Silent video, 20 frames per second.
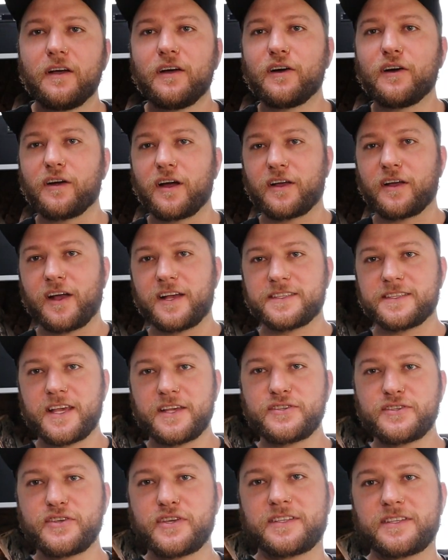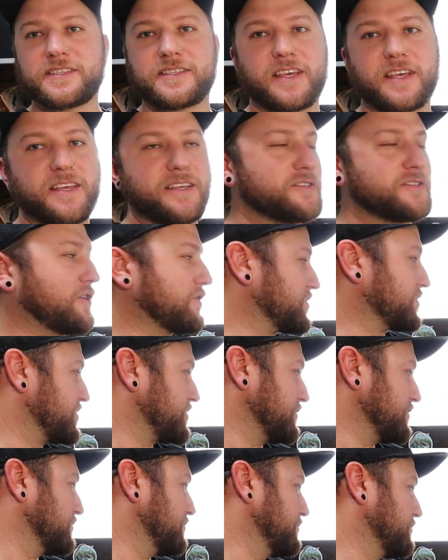Alright guys, as you can see, Doc's
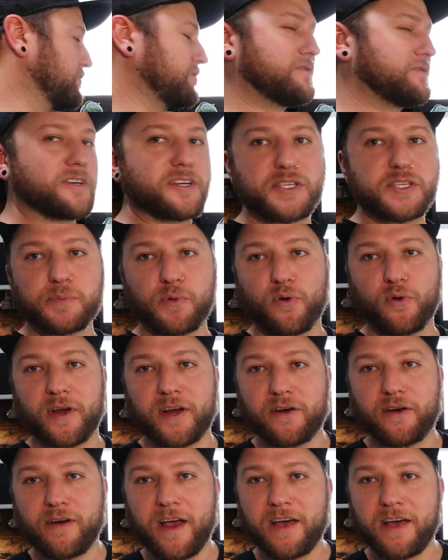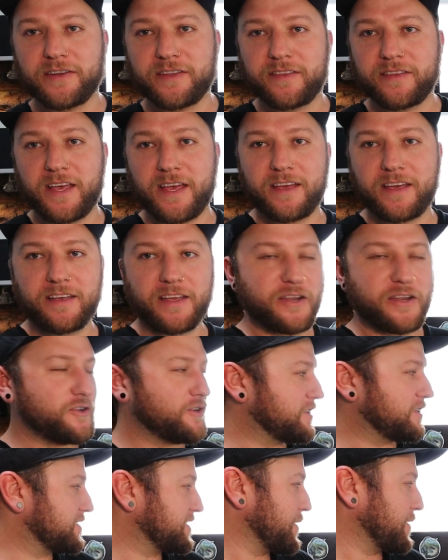still exploring around in there, and
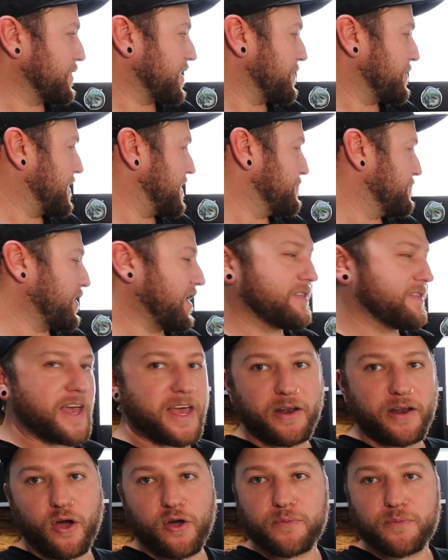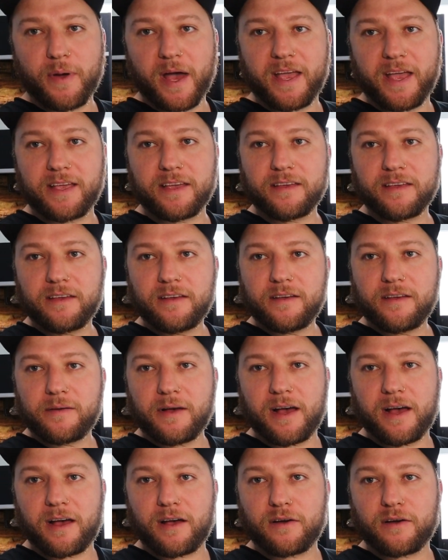you can see what I mean by that opaque
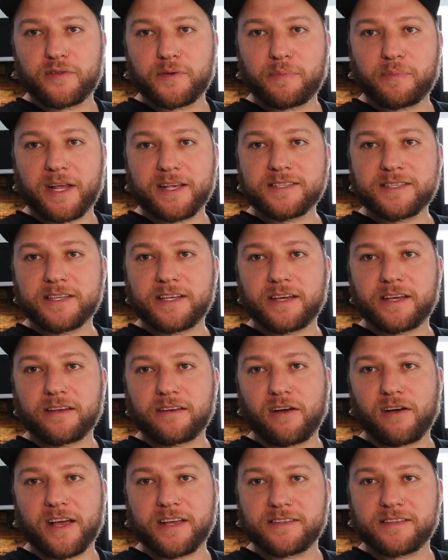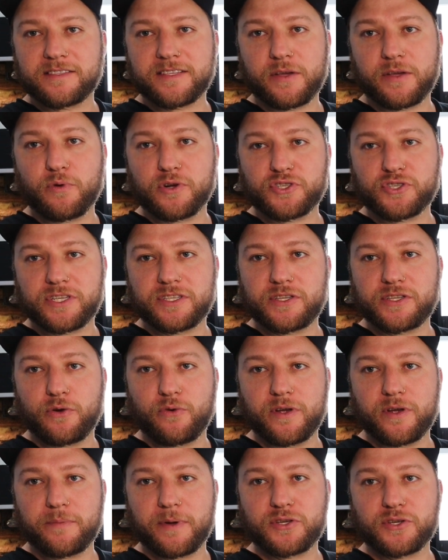uh, of the plastic. I can see what she's
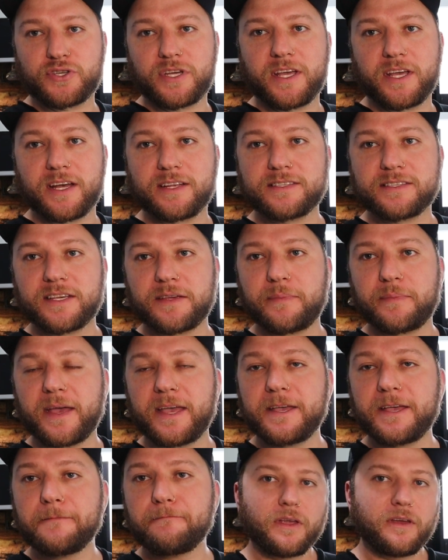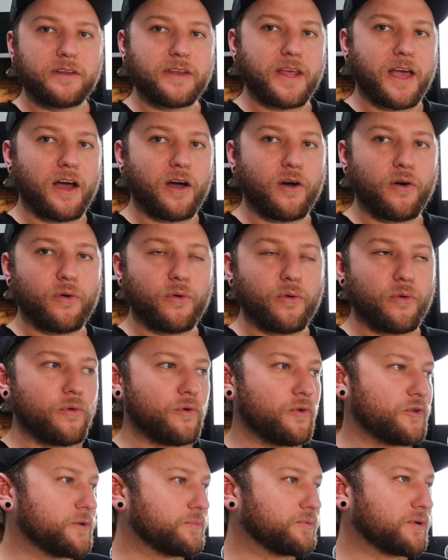doing, but she can't see me. Now,
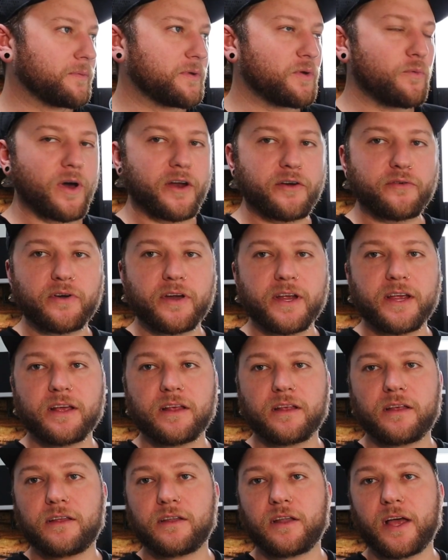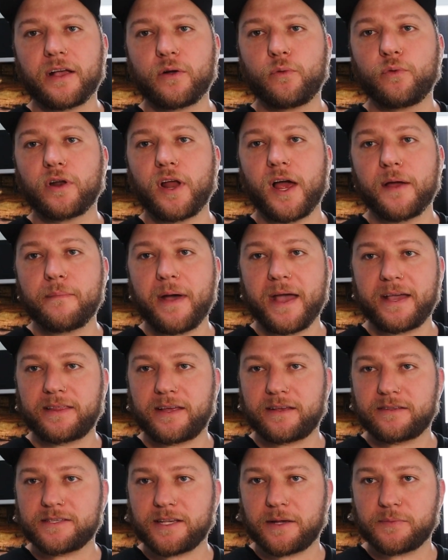you're probably wondering, like, will I make
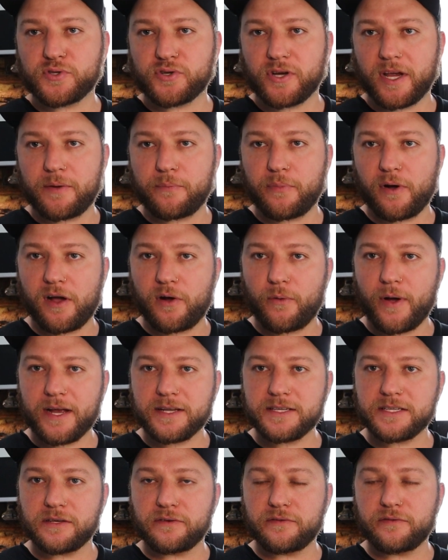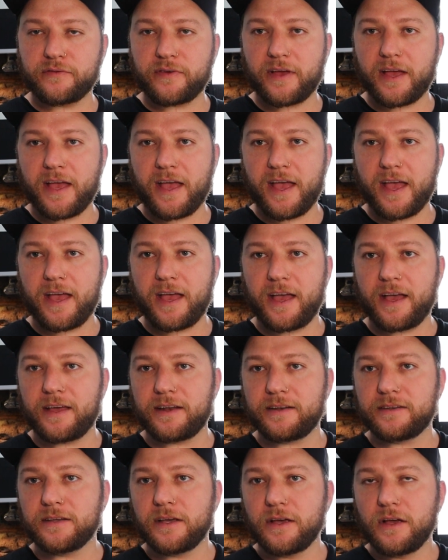that substrate bioactive?
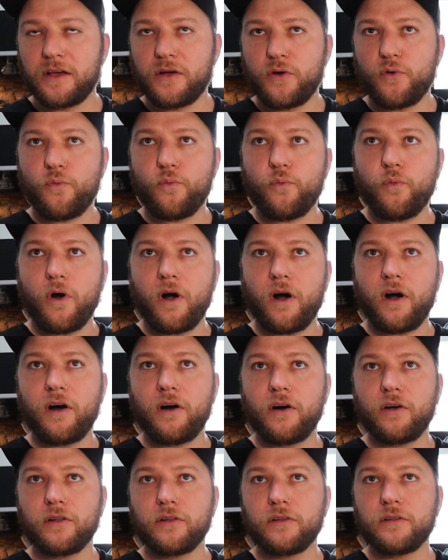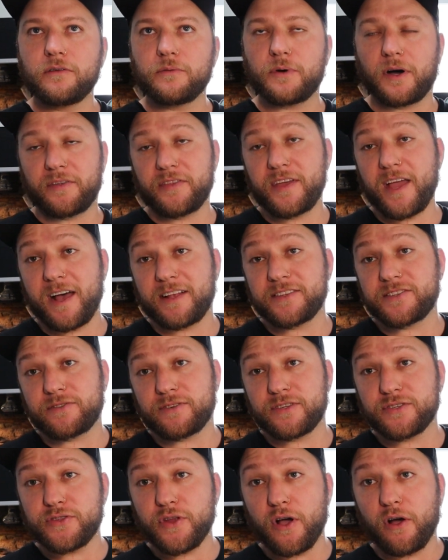And while, well, the
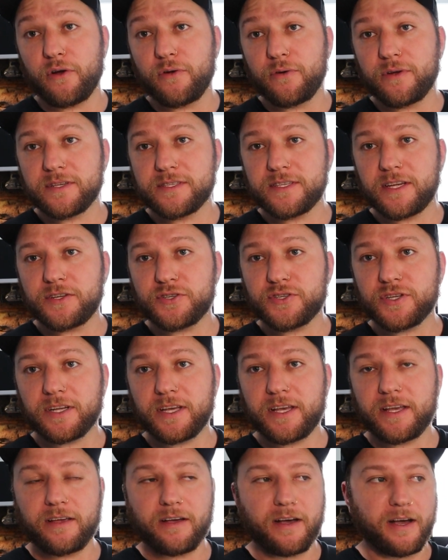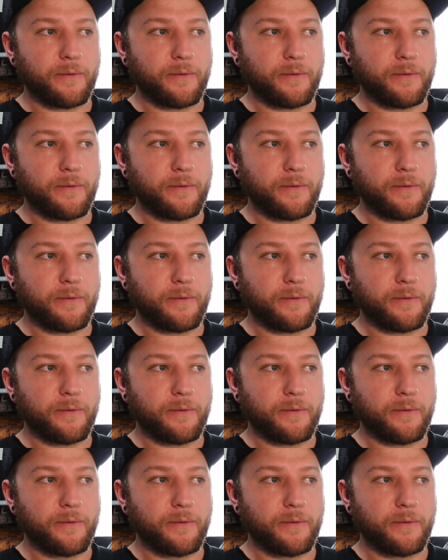answer is no, essentially.